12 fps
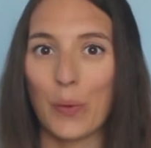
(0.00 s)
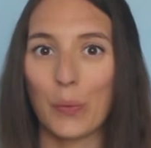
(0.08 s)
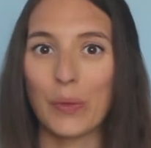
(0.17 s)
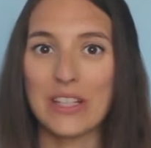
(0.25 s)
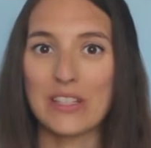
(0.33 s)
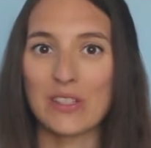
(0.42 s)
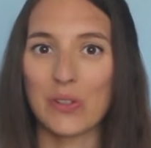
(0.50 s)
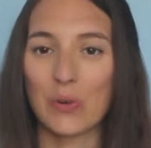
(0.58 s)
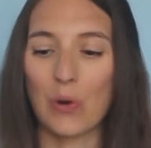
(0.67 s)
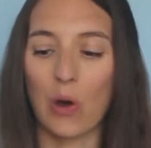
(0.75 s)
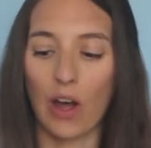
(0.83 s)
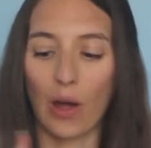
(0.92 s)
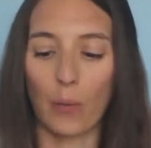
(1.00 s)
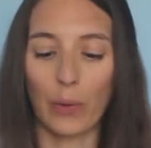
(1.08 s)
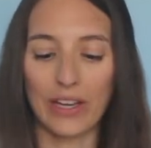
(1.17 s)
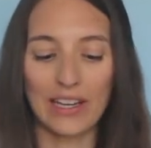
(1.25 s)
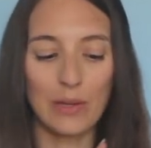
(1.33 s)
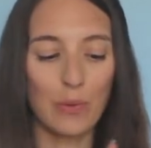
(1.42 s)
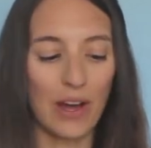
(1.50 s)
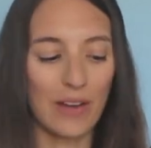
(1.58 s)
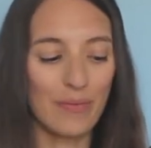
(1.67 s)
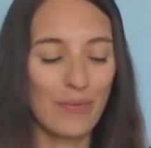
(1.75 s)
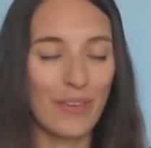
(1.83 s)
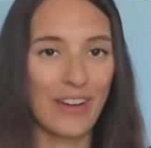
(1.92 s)
We saw a wiggly
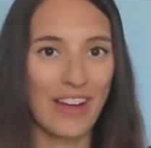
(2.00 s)
worm